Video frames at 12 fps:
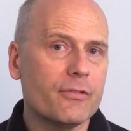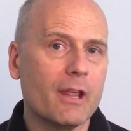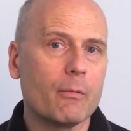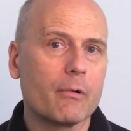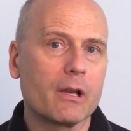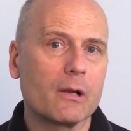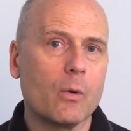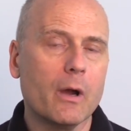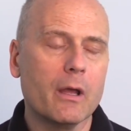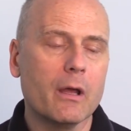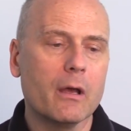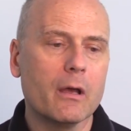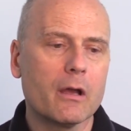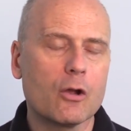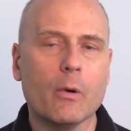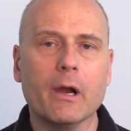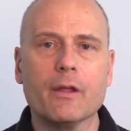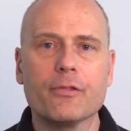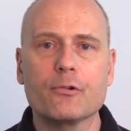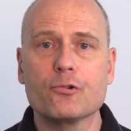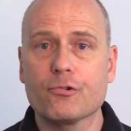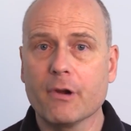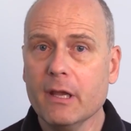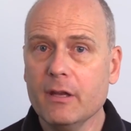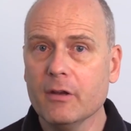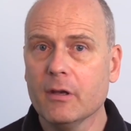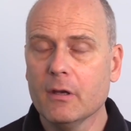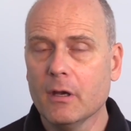they were acquired through trade,